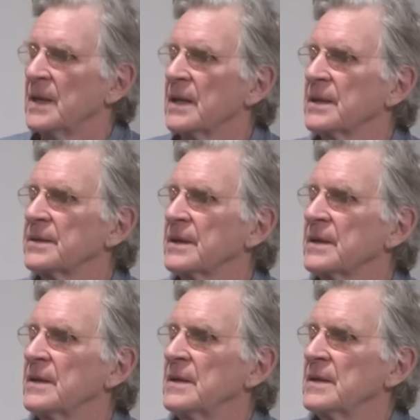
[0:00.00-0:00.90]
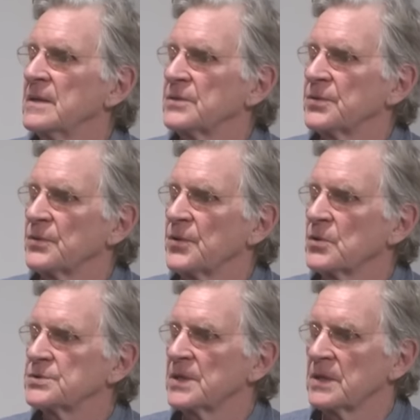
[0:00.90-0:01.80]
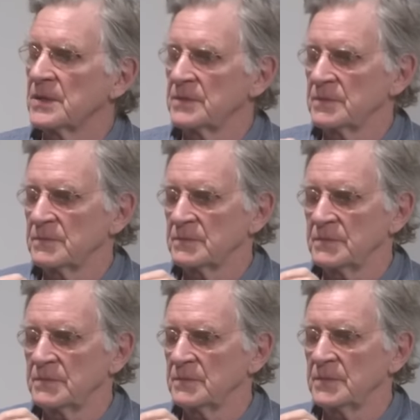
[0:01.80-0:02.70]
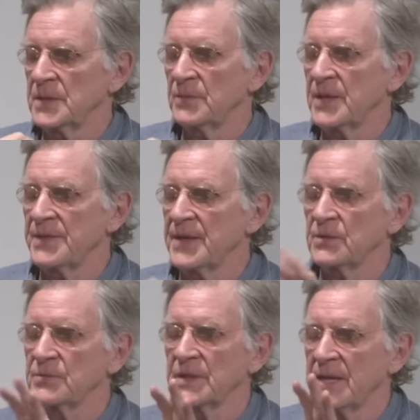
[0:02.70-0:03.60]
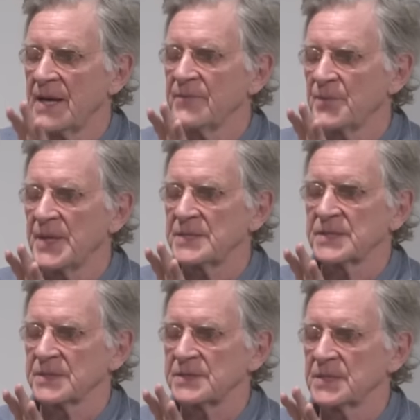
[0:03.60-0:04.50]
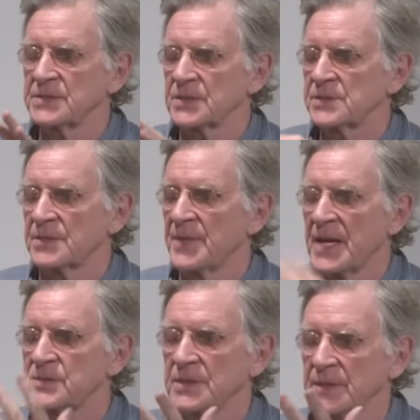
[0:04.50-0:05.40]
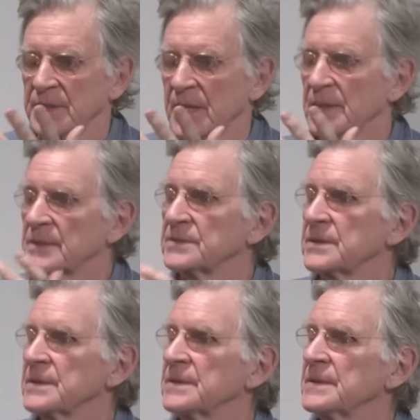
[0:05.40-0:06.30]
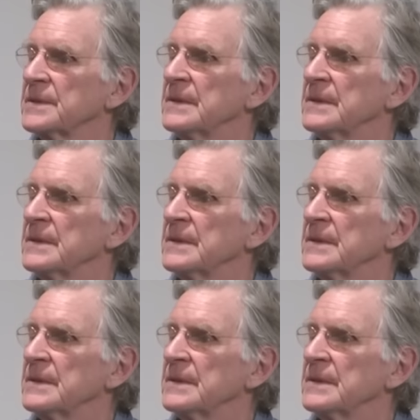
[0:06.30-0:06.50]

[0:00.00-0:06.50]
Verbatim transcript: And so those are, in a way, they don't really have a basis. They're just imagining that, actually.